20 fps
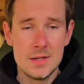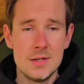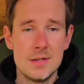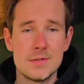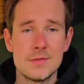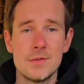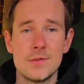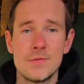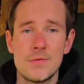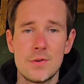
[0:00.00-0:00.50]

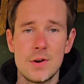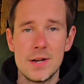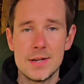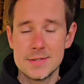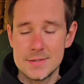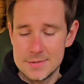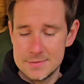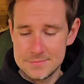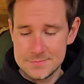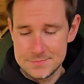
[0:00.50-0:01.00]
it's not for
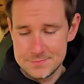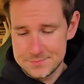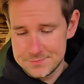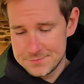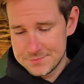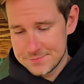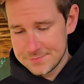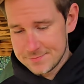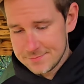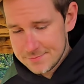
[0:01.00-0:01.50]
us.
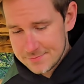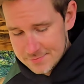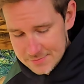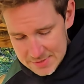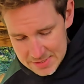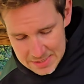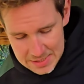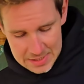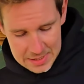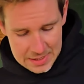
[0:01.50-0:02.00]

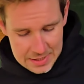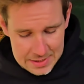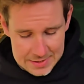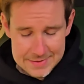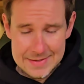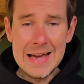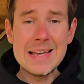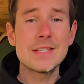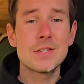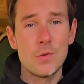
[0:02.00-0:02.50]

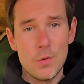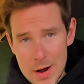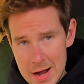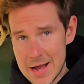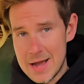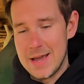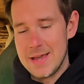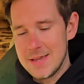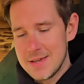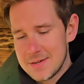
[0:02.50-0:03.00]
That's
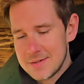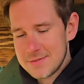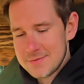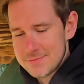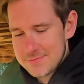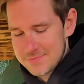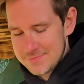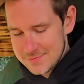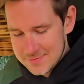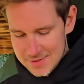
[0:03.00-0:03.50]
why
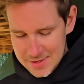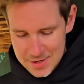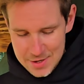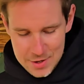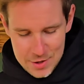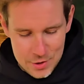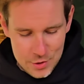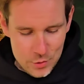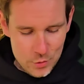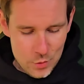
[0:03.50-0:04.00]

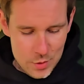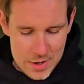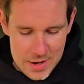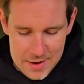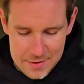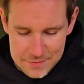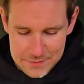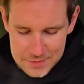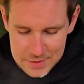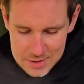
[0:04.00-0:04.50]
we
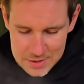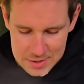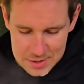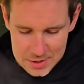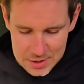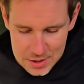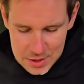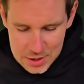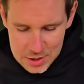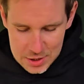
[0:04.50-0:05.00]
have
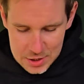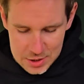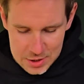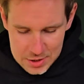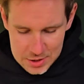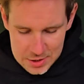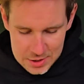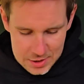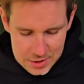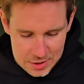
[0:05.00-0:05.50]

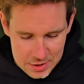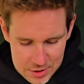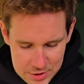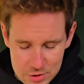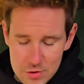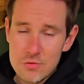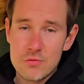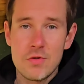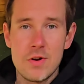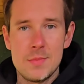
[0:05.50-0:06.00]

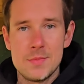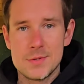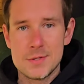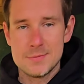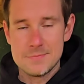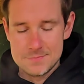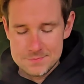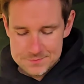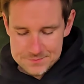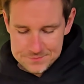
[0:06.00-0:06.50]
short ribs,
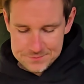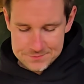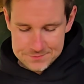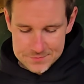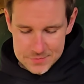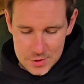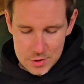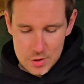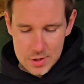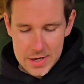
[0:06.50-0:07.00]

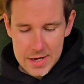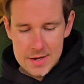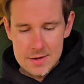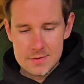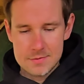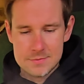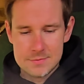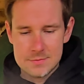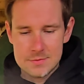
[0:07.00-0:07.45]
okay?